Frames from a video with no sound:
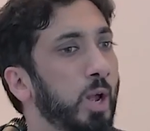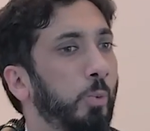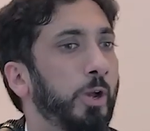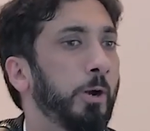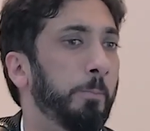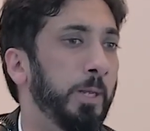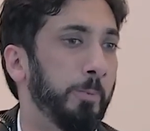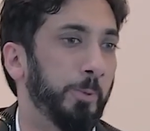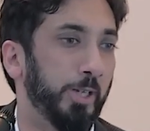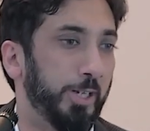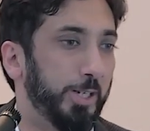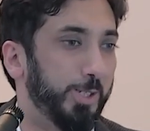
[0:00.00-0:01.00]
what are
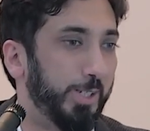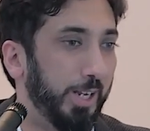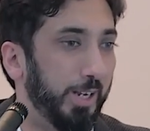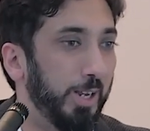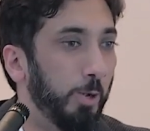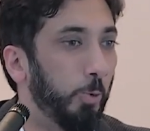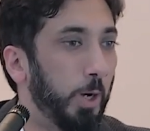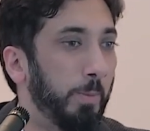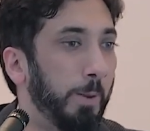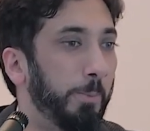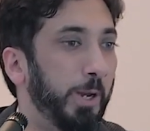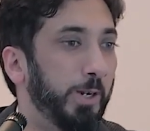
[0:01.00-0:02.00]
people going to say? What are
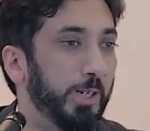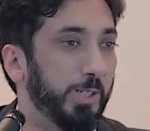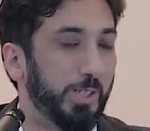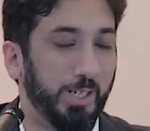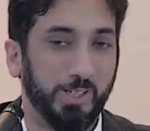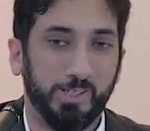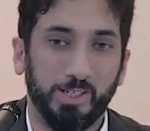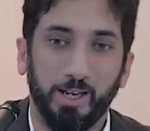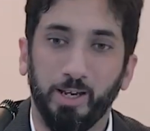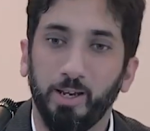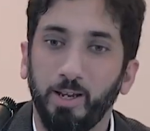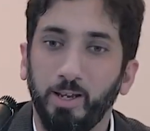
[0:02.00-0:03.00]
my parents going to
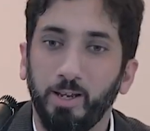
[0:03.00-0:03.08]
say?